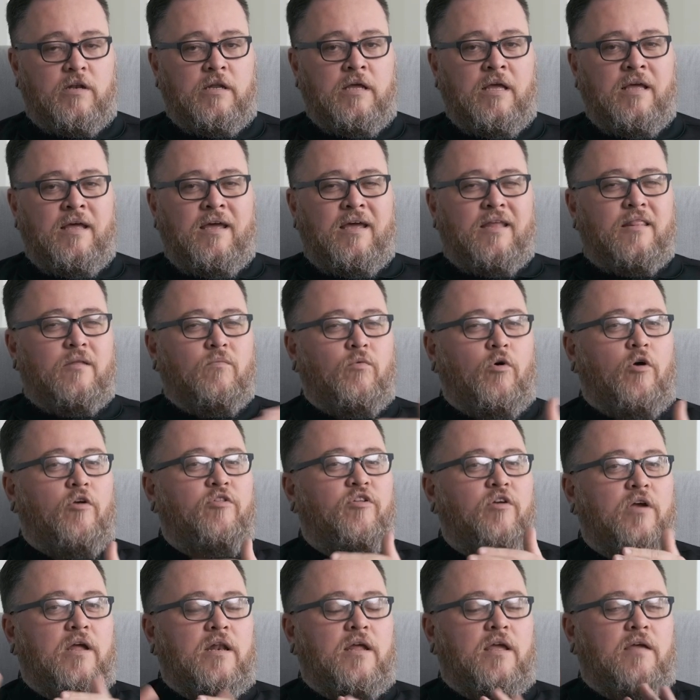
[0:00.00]
And then we're
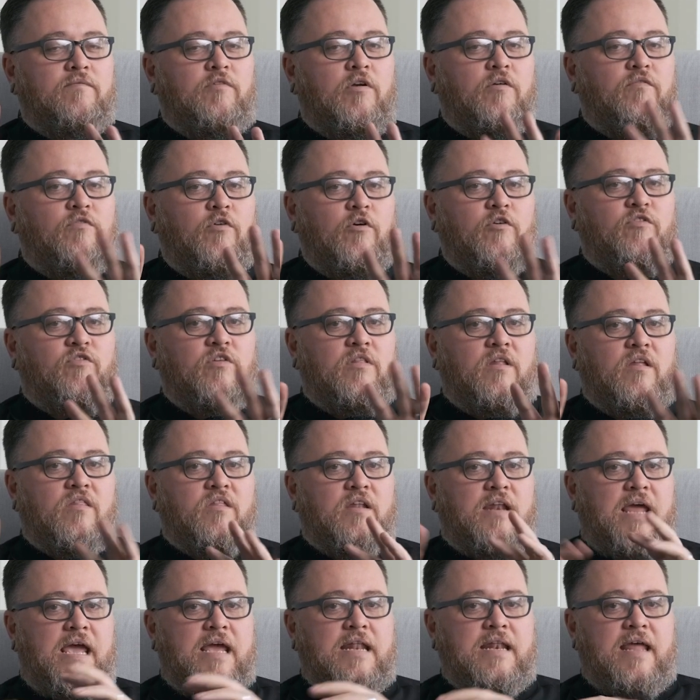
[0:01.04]
also going to give you a version that's
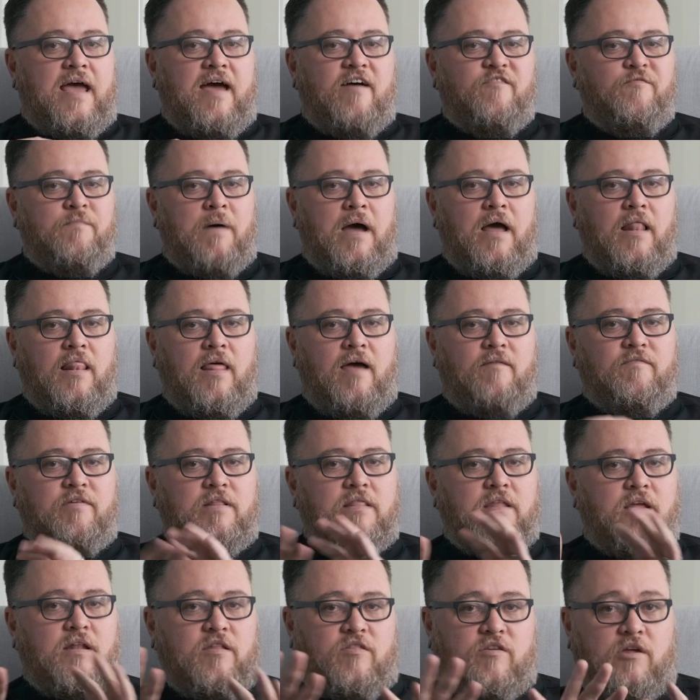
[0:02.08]
an 8.5 by 11
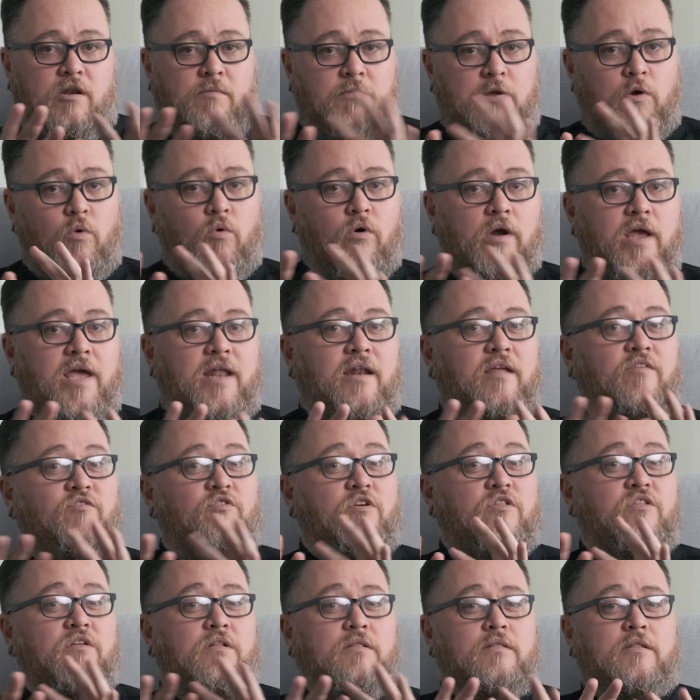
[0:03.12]
that it's going to be oriented
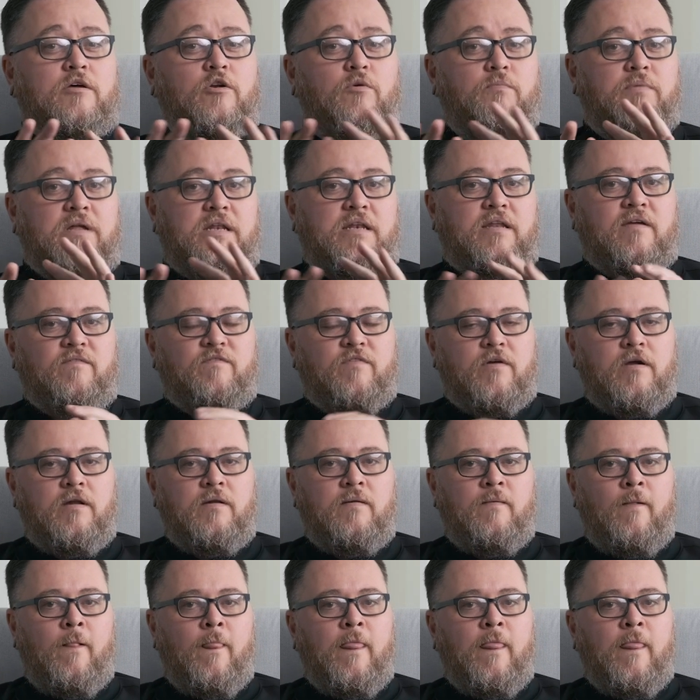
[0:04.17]
just a little bit different.